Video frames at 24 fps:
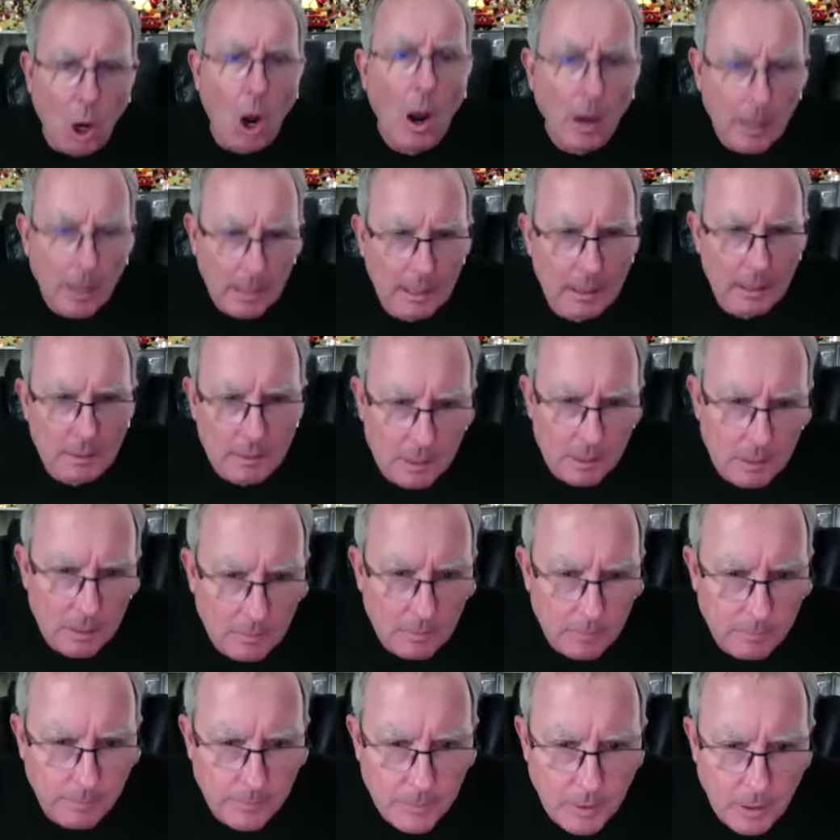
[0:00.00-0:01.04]
talking
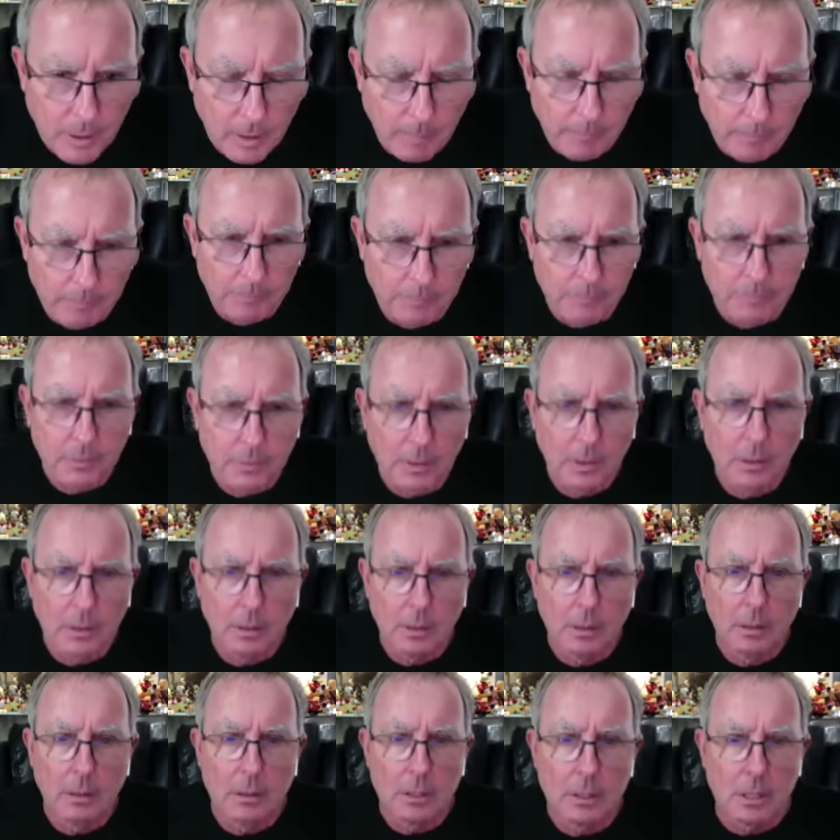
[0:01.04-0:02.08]
to um,
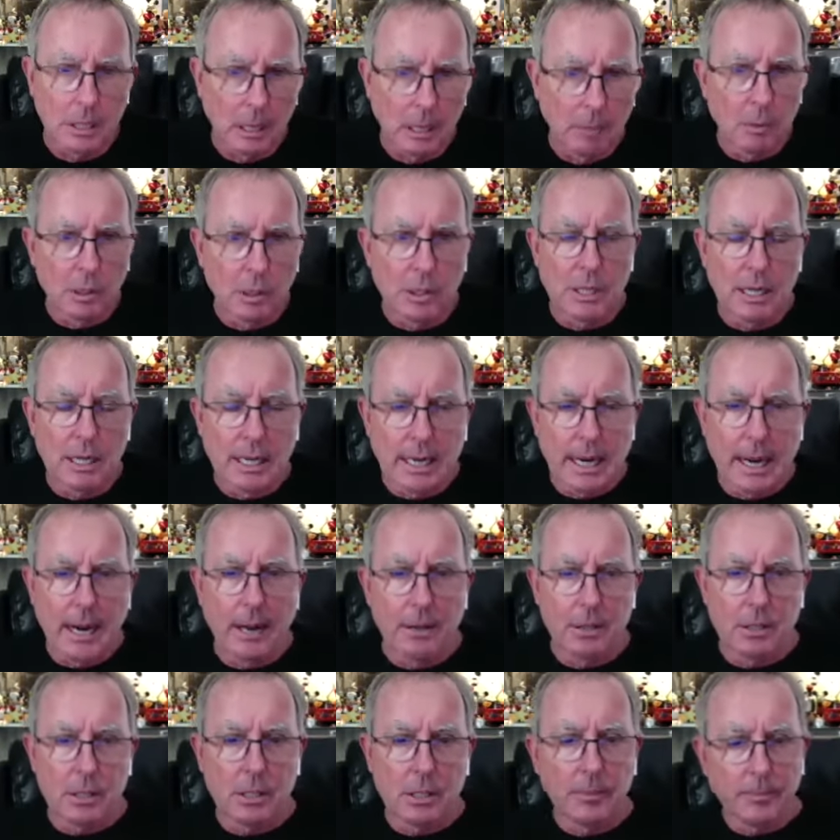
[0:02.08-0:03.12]
celebrities and
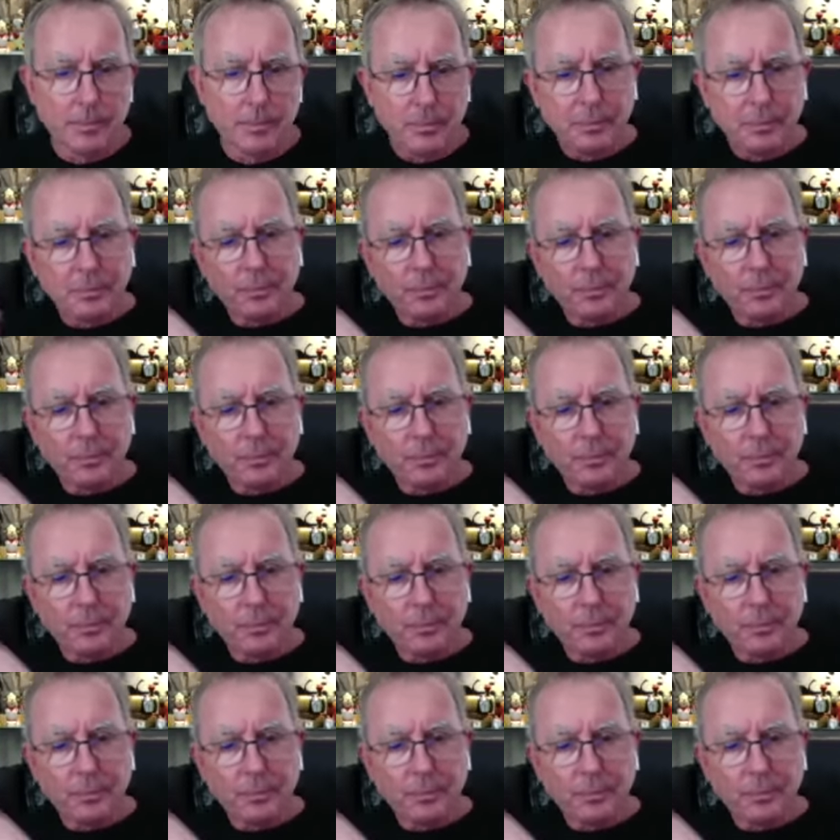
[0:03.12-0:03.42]
guests.